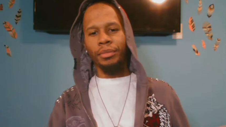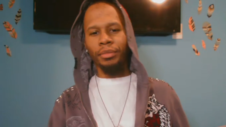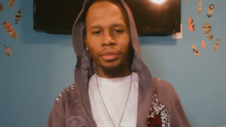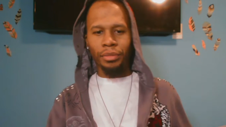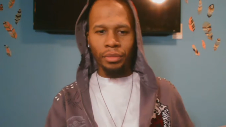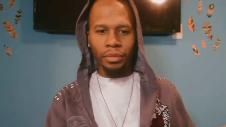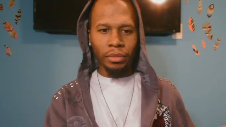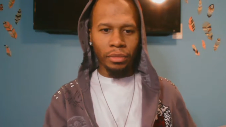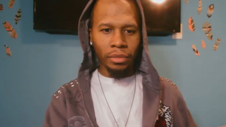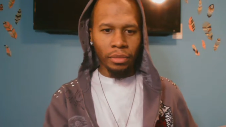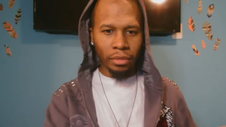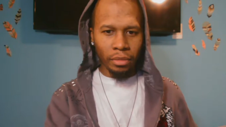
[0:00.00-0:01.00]

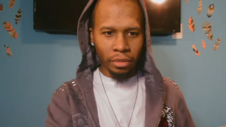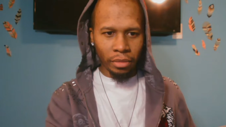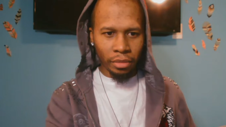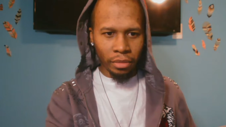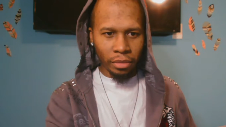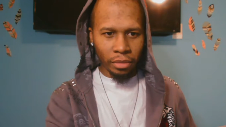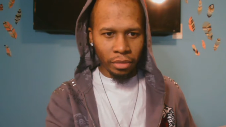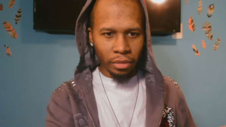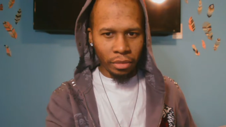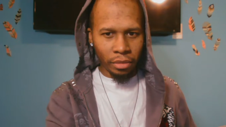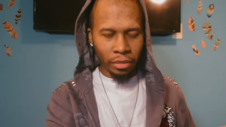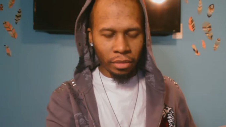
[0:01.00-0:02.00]

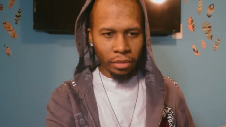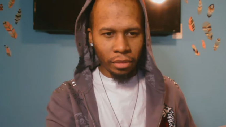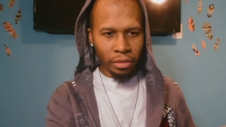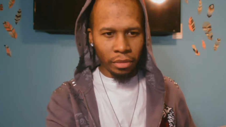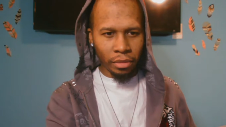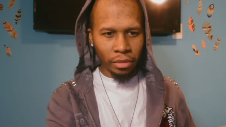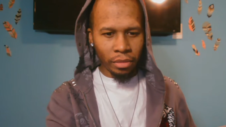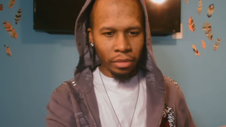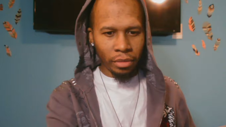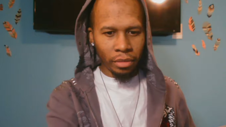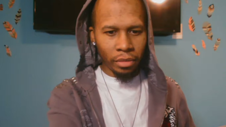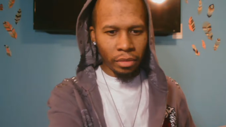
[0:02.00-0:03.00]

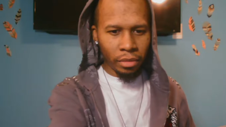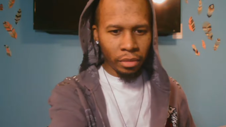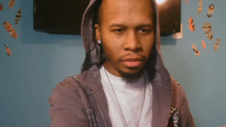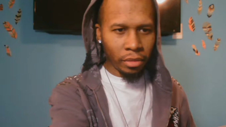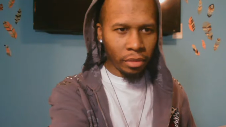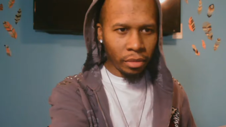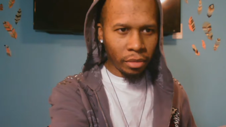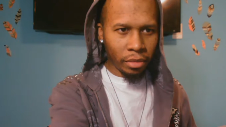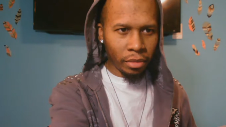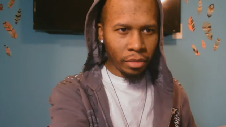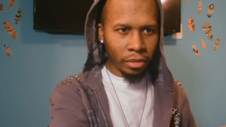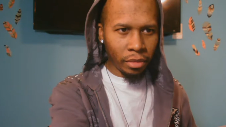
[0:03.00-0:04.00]

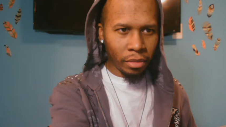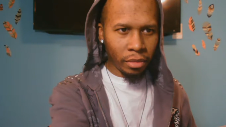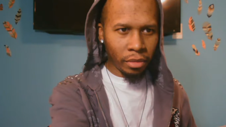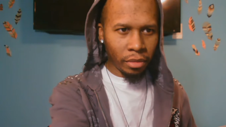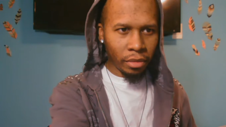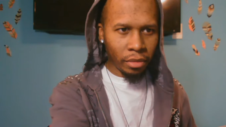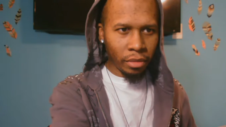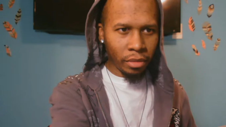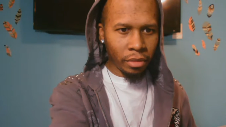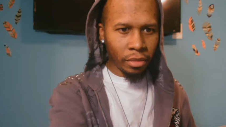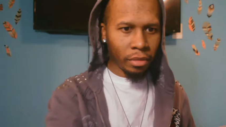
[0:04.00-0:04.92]
Nobody speaks.